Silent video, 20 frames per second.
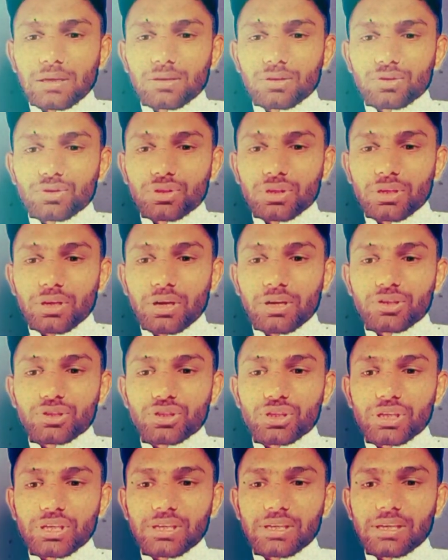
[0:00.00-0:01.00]

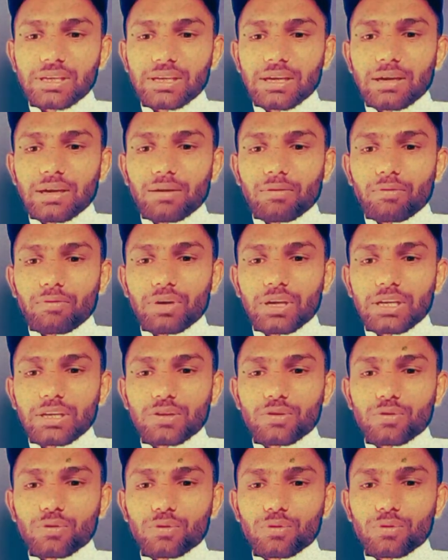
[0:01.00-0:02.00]
Shiraishi,
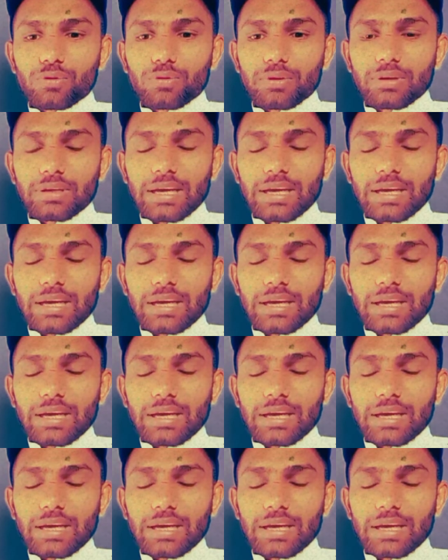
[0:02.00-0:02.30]
Rinko,